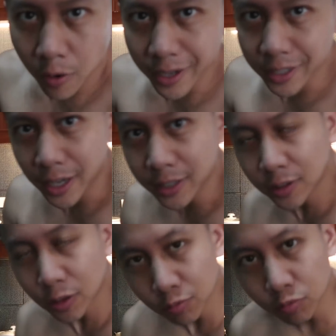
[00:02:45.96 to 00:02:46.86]
right
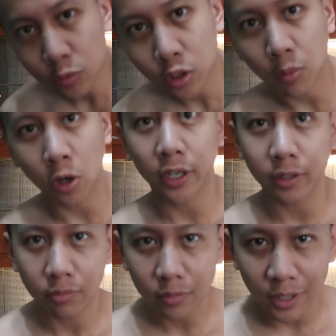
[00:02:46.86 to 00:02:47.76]
guys, good morning.
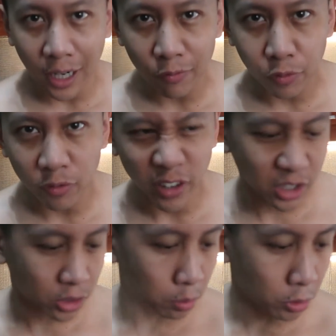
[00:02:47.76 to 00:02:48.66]
Time for
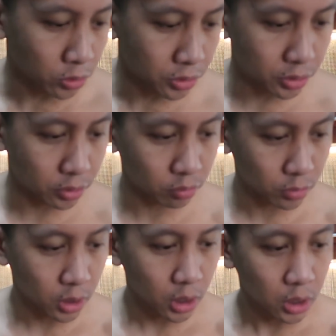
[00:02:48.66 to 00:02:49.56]
vegetables.
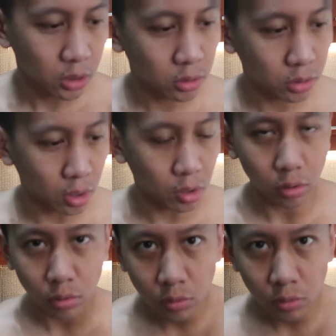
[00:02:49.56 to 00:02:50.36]
So,